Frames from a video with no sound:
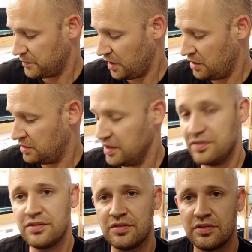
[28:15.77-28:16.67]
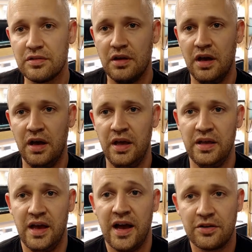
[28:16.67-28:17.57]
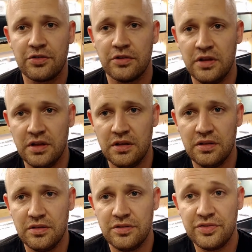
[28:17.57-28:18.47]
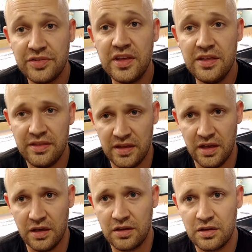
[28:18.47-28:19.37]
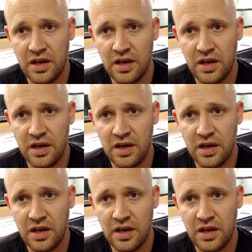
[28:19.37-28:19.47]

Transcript: unless I actually see the ick.